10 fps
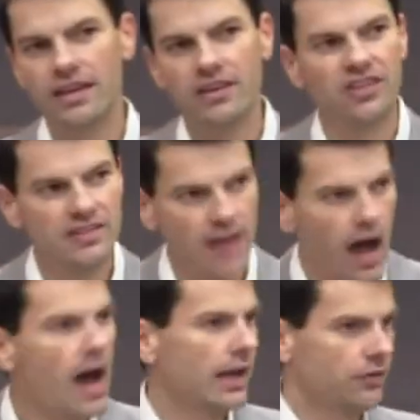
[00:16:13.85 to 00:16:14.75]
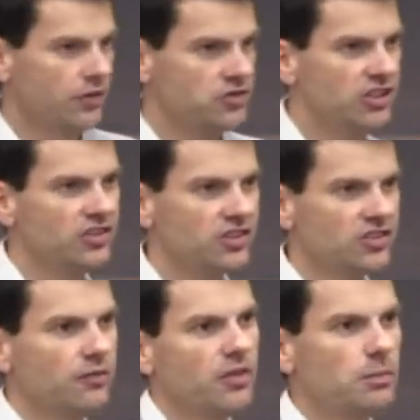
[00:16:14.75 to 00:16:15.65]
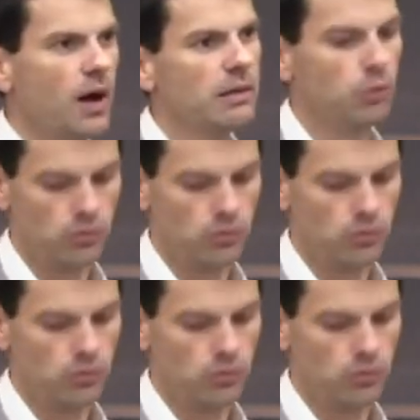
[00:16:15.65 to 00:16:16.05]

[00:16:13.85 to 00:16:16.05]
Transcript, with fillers: deny the Jesus of the Bible?